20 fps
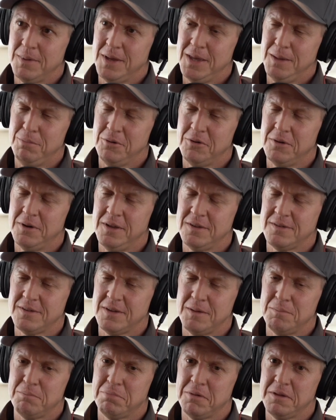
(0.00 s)
but he brought his
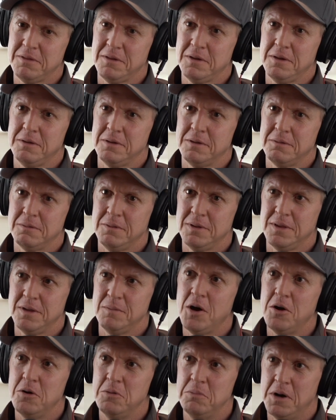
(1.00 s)
brother with him,
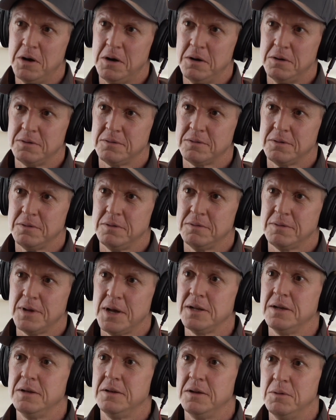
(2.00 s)
Omar. So there's
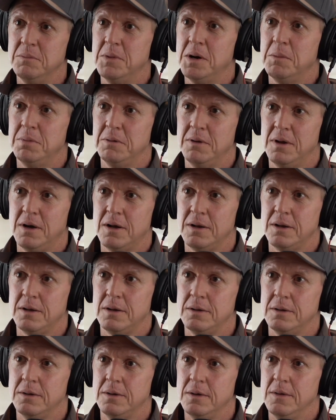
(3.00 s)
Ali and Omar
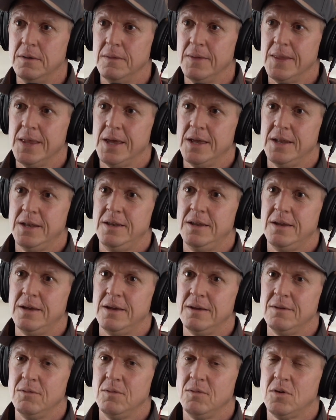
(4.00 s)
Bulala. And
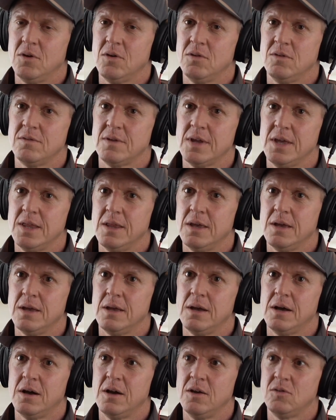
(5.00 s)
going to skate the
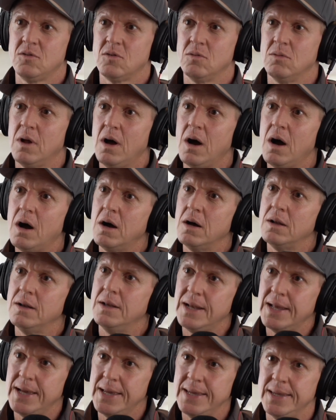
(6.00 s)
high school
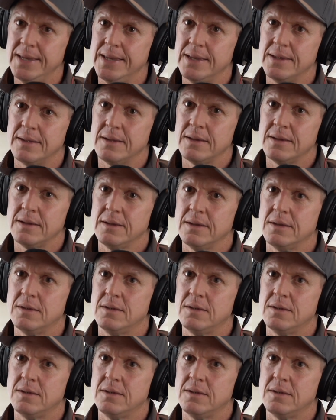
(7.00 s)
late, like